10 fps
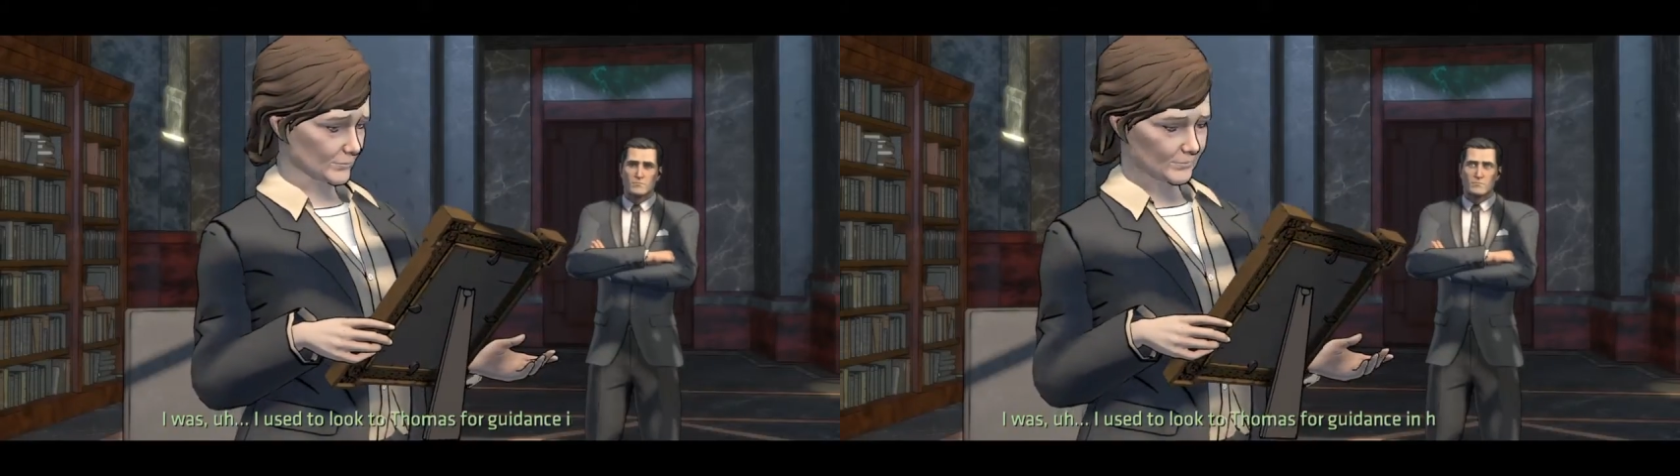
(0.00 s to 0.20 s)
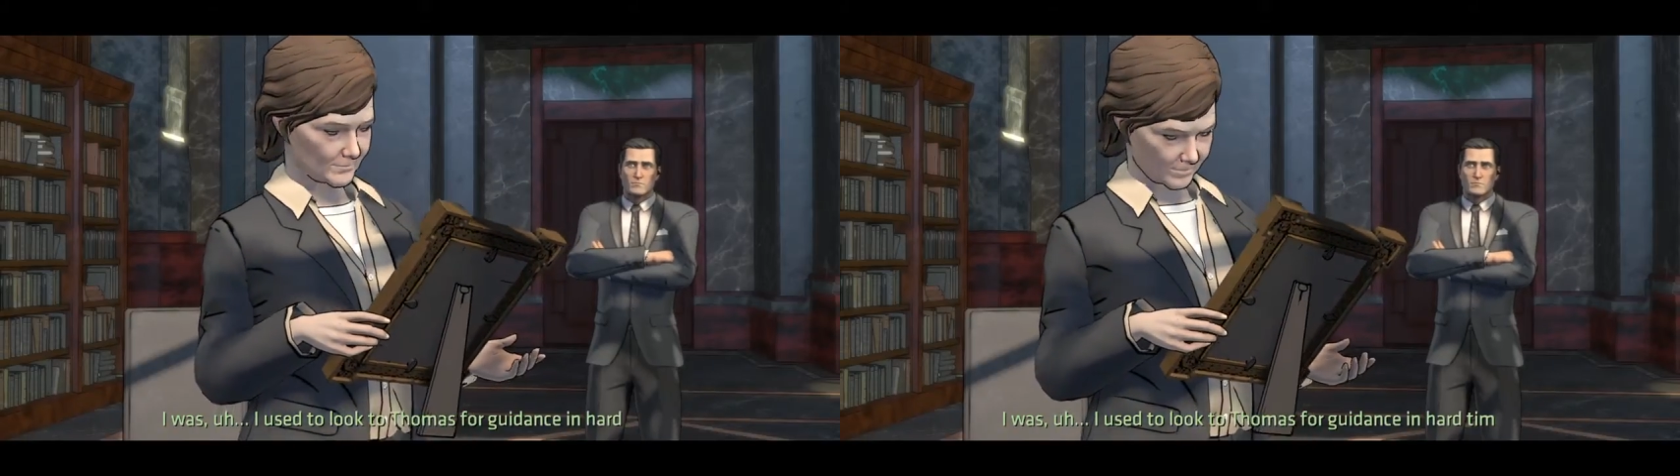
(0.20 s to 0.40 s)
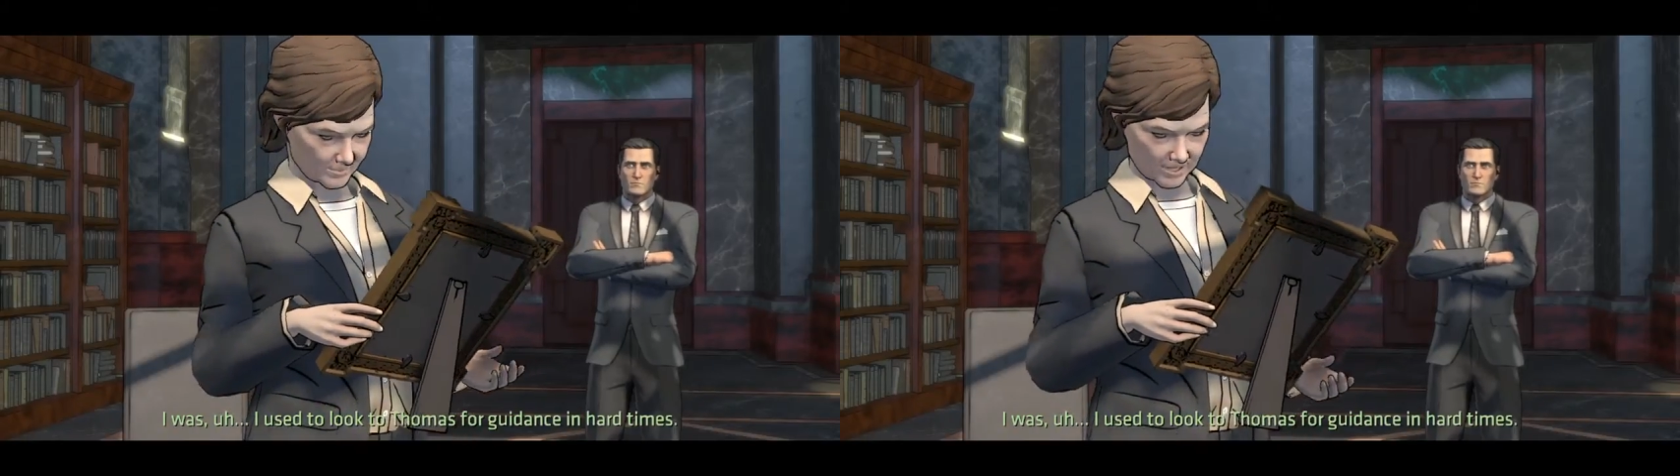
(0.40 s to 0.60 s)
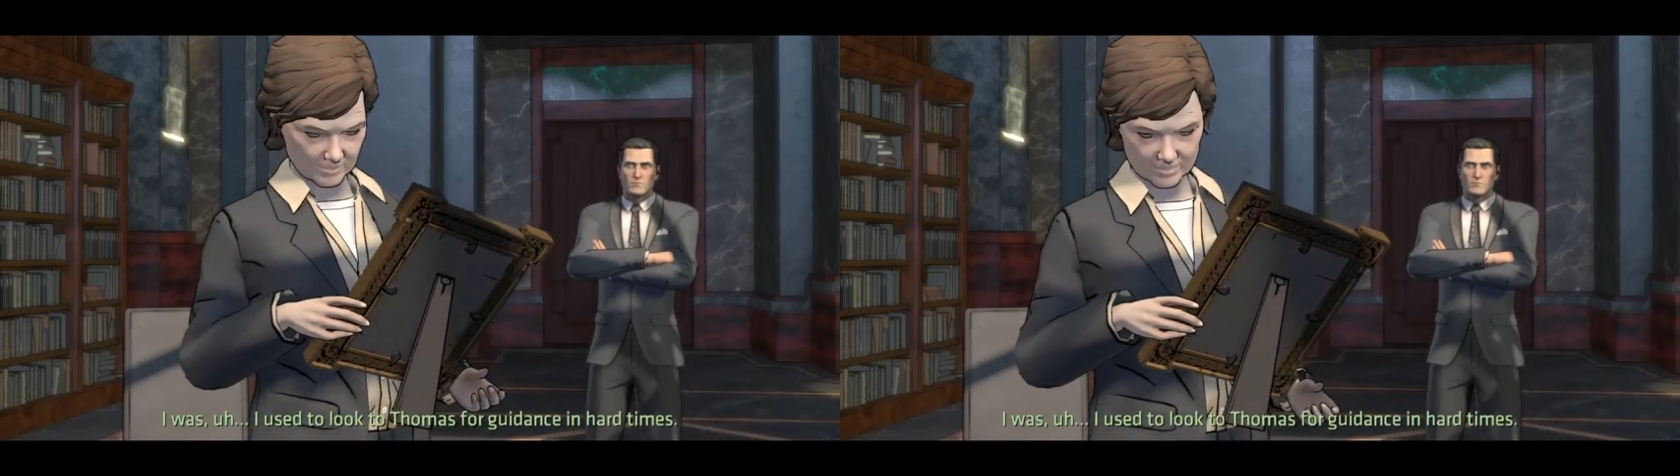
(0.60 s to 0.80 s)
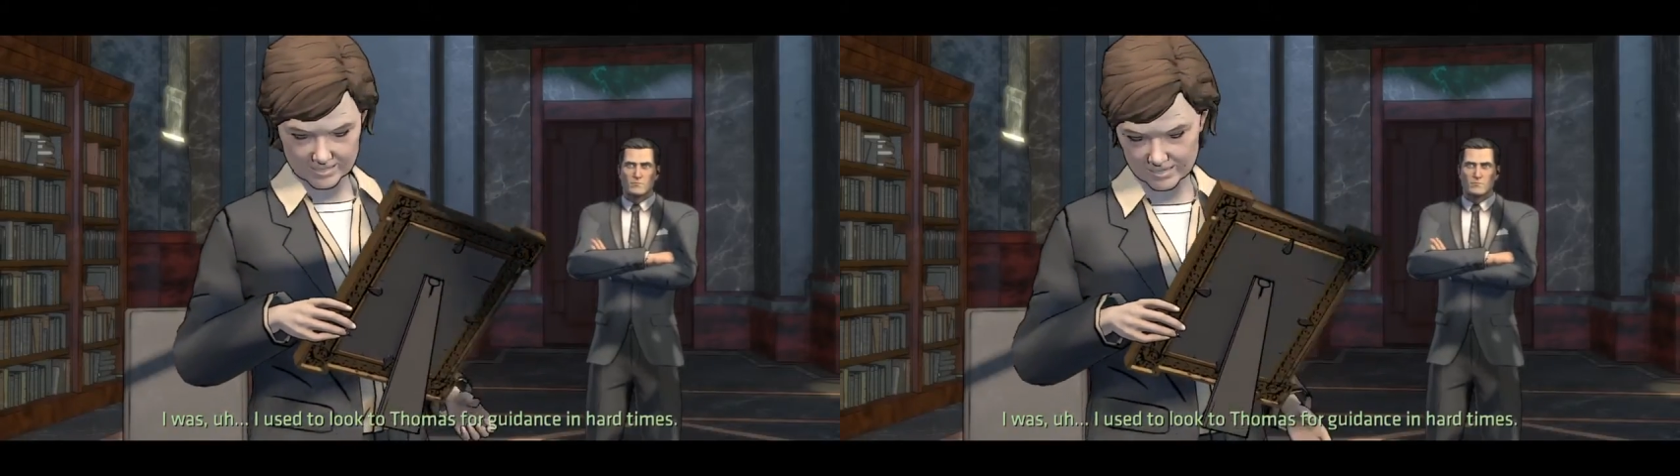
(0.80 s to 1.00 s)
I used to
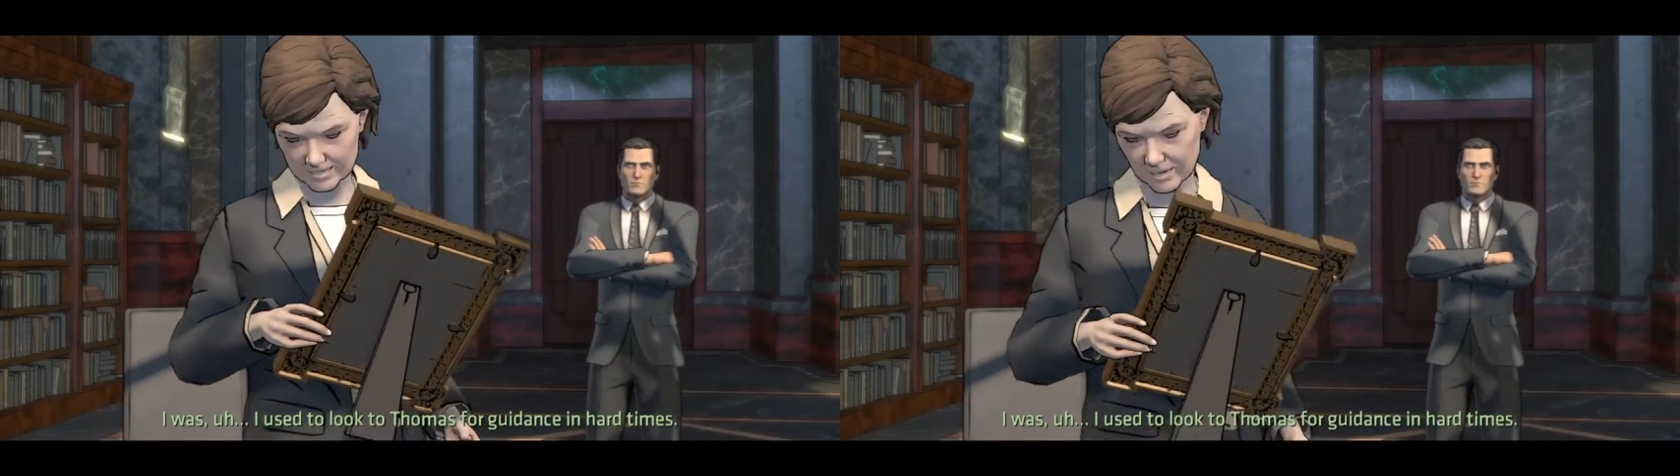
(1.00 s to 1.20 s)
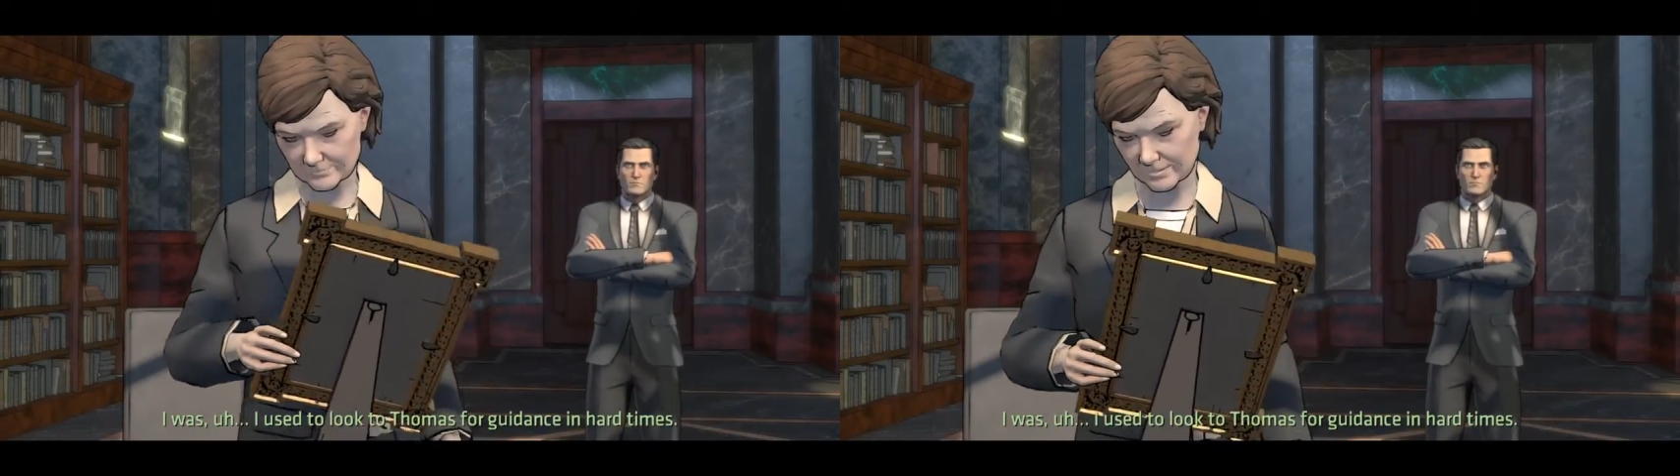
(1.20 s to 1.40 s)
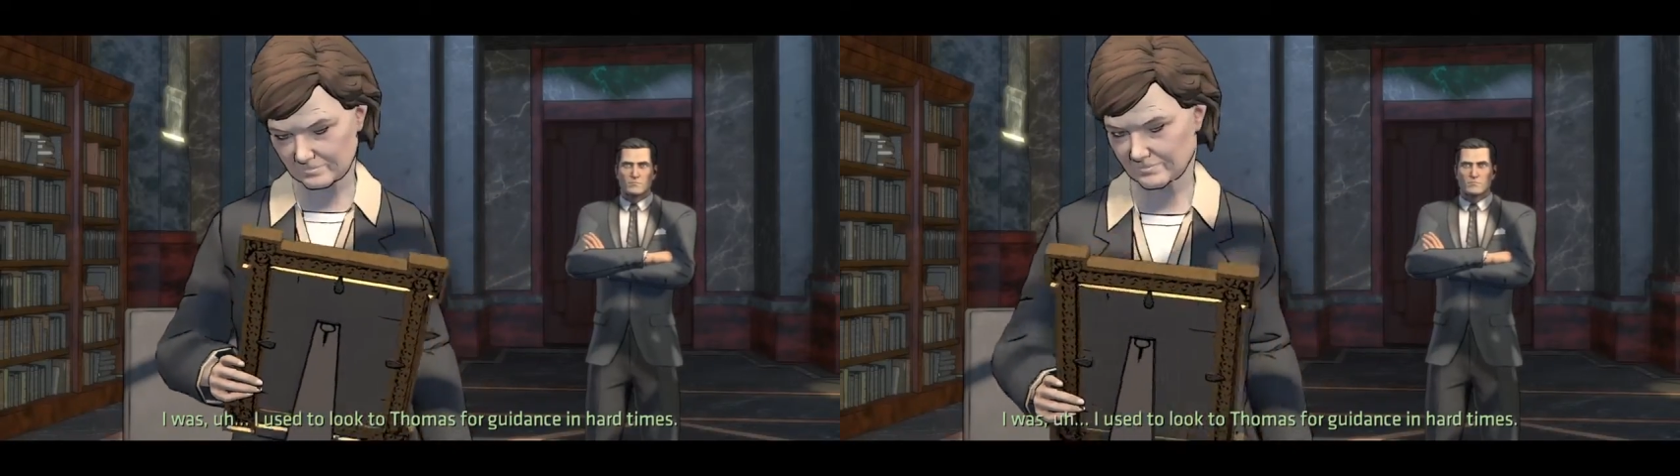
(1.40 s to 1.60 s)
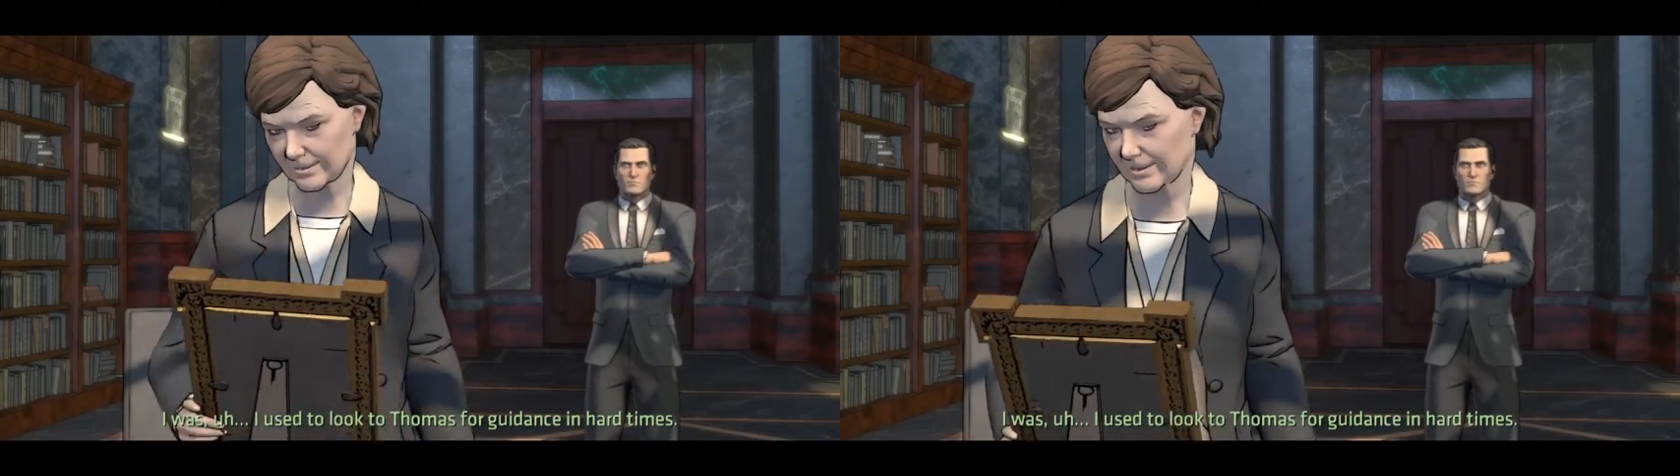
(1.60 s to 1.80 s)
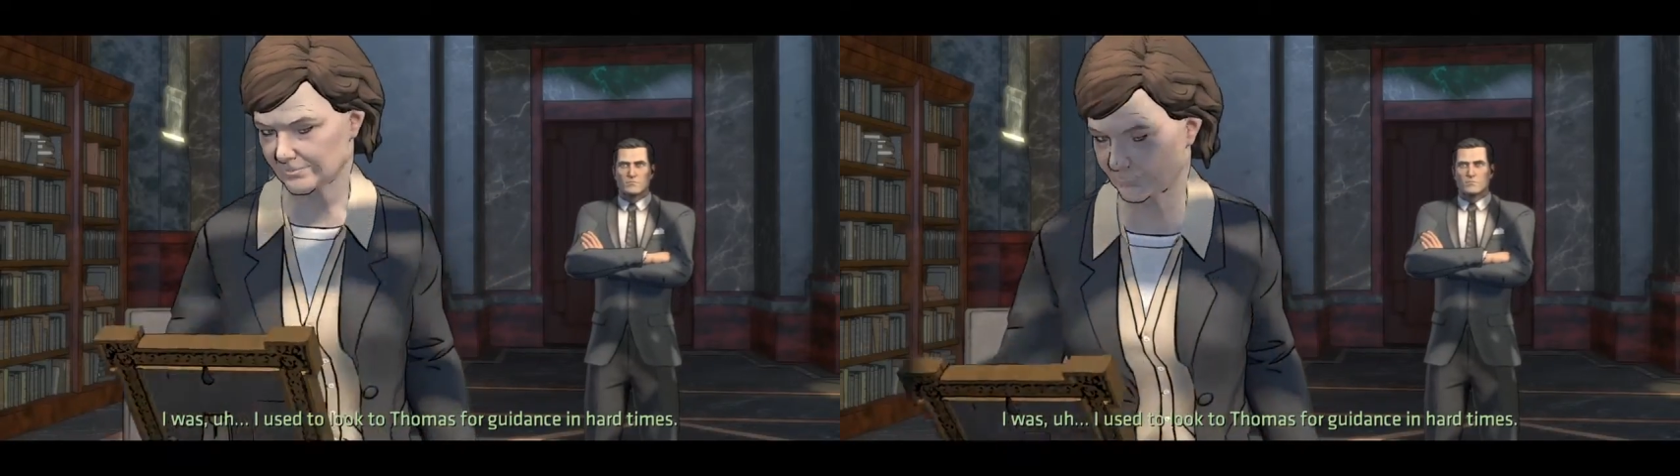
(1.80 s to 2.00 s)
look to Thomas for
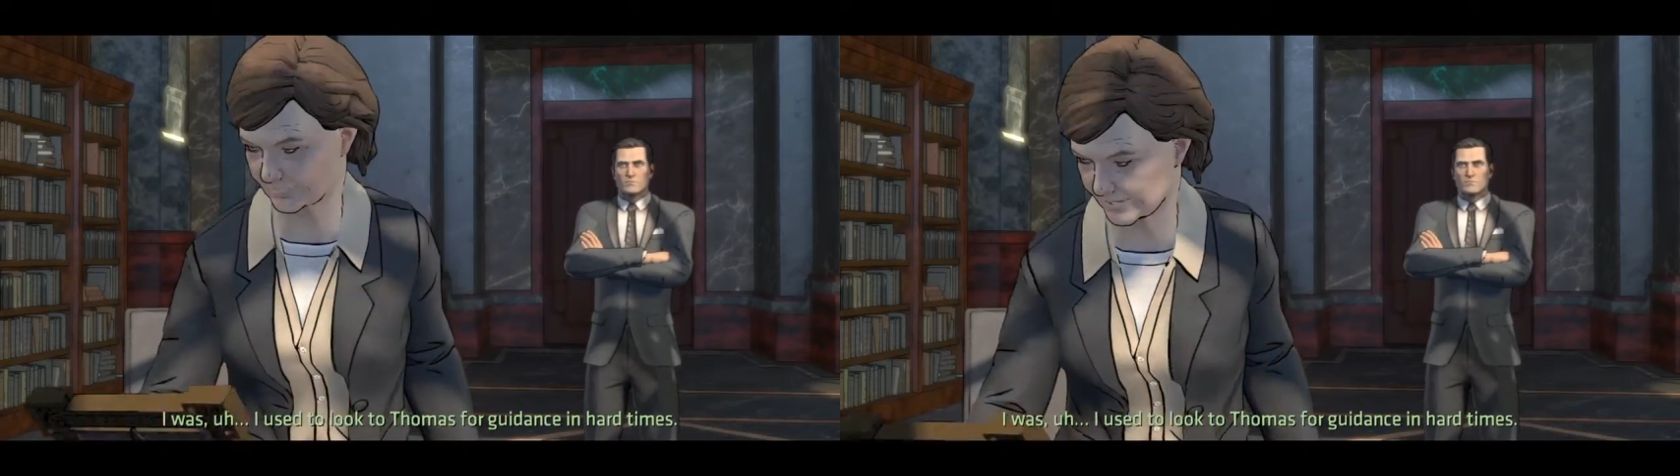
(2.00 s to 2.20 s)
guidance